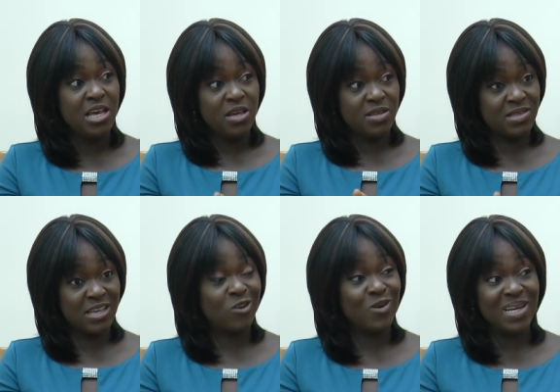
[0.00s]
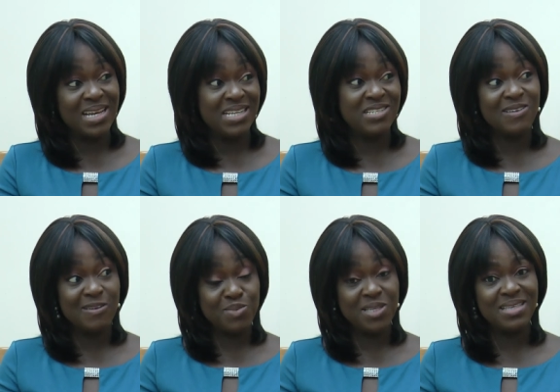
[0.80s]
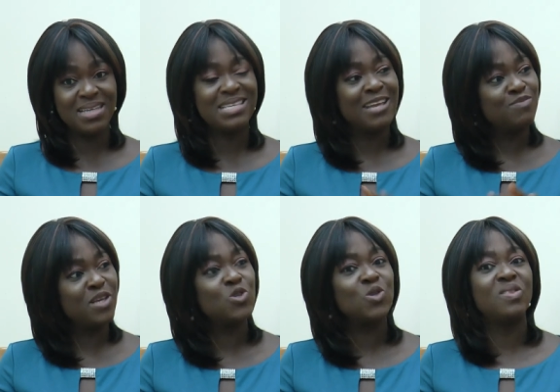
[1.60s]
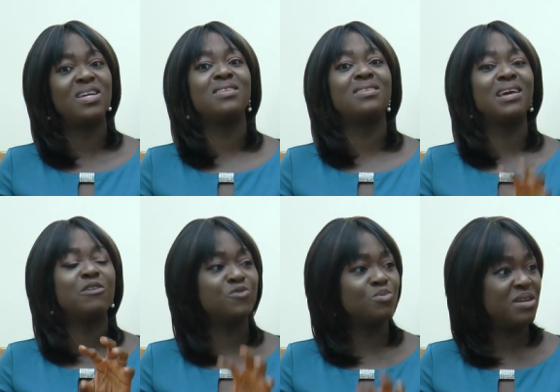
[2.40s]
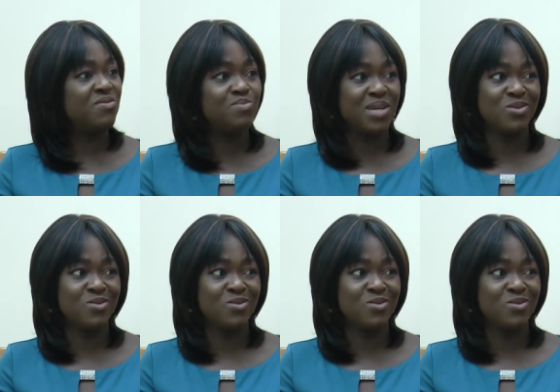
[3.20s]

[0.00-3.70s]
securing Nigeria business and make sure that they are from every part of